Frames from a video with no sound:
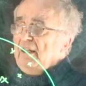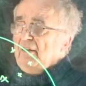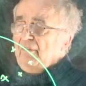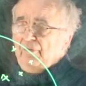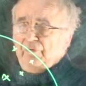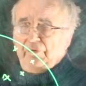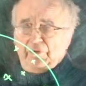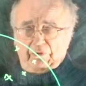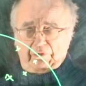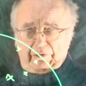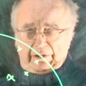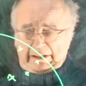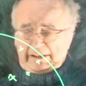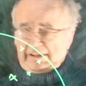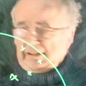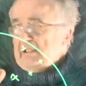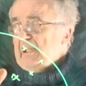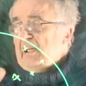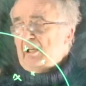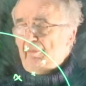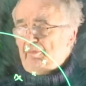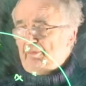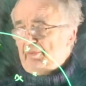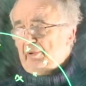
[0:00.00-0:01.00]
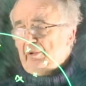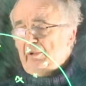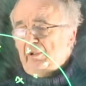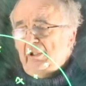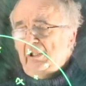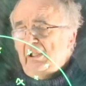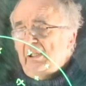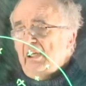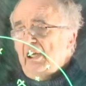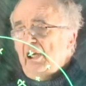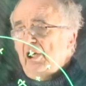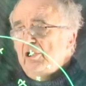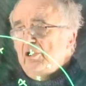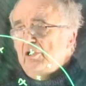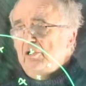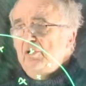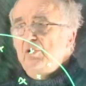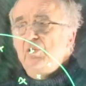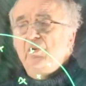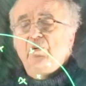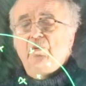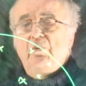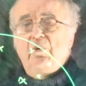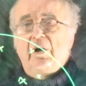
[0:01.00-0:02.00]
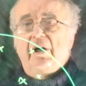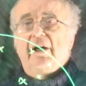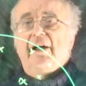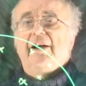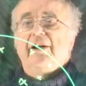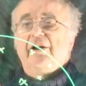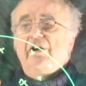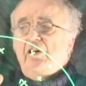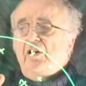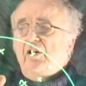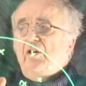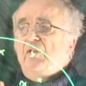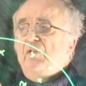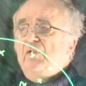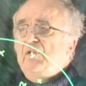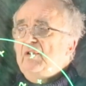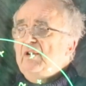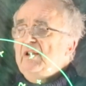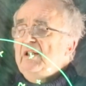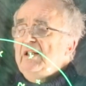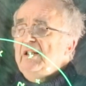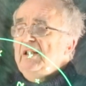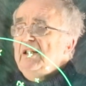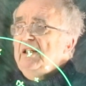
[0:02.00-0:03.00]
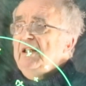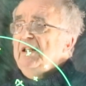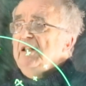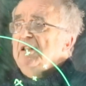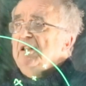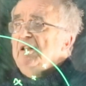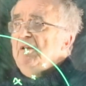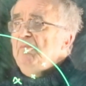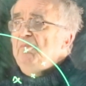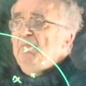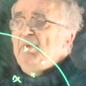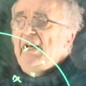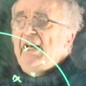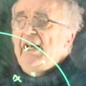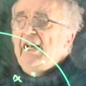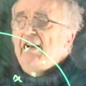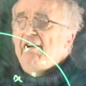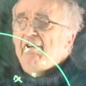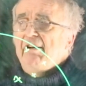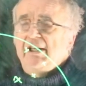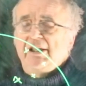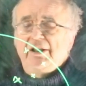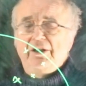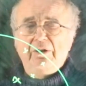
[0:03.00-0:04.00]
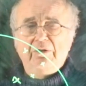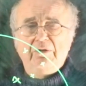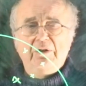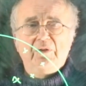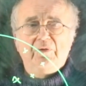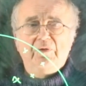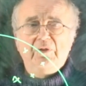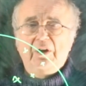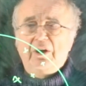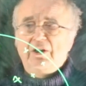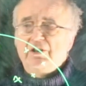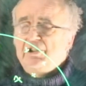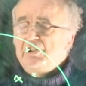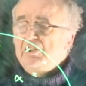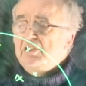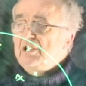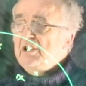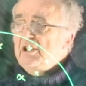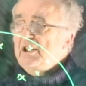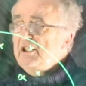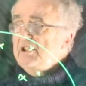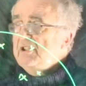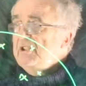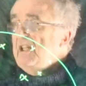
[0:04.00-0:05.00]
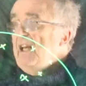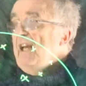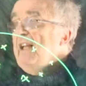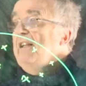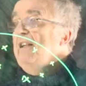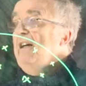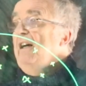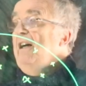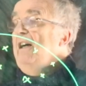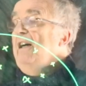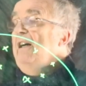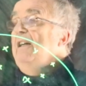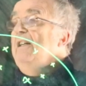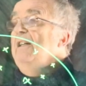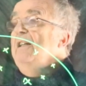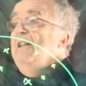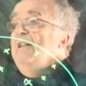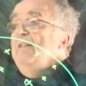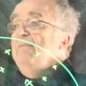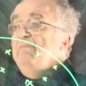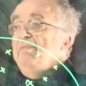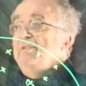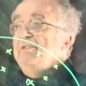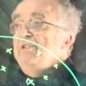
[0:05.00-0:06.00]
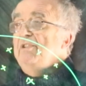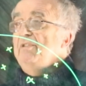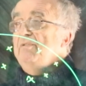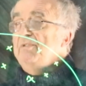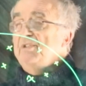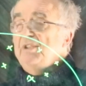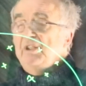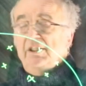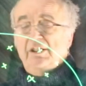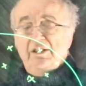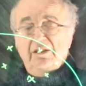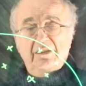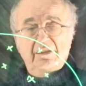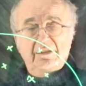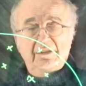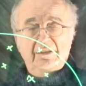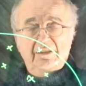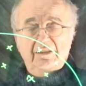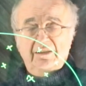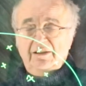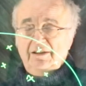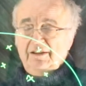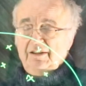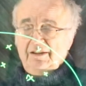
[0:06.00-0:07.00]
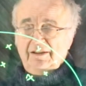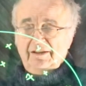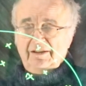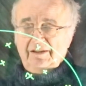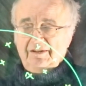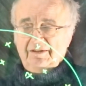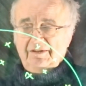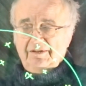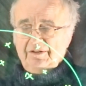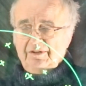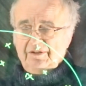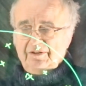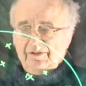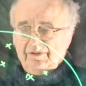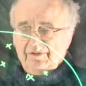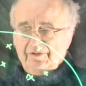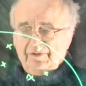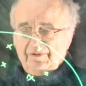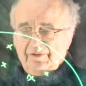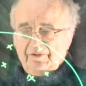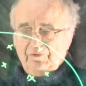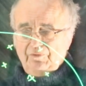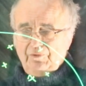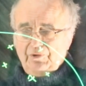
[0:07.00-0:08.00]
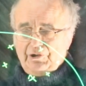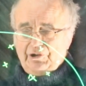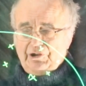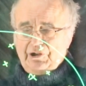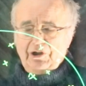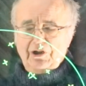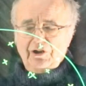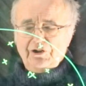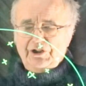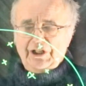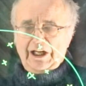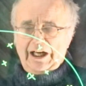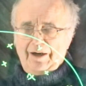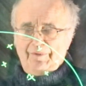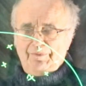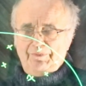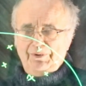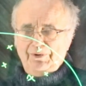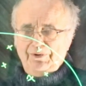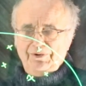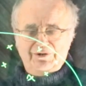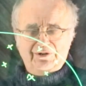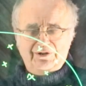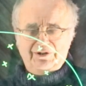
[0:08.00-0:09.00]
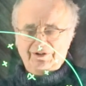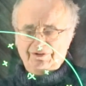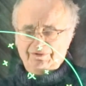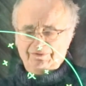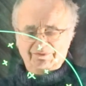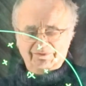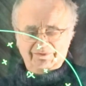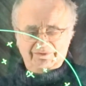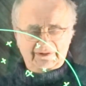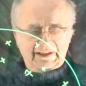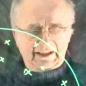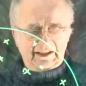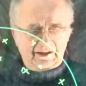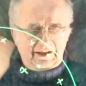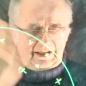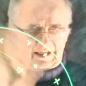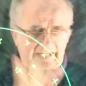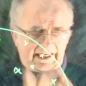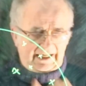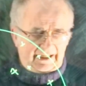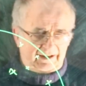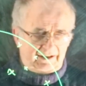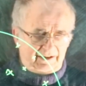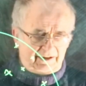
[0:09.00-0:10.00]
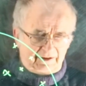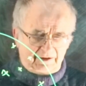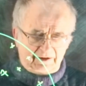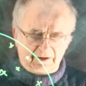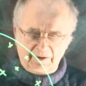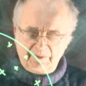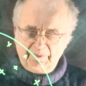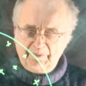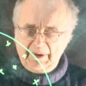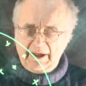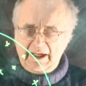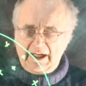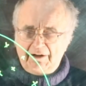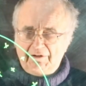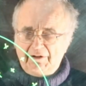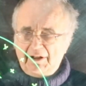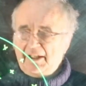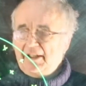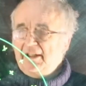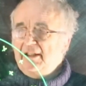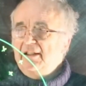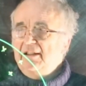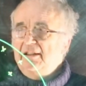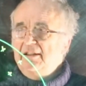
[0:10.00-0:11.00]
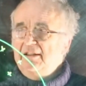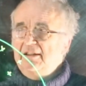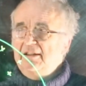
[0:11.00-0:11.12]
for example, a good way of comparing universities that are producing research outputs and comparing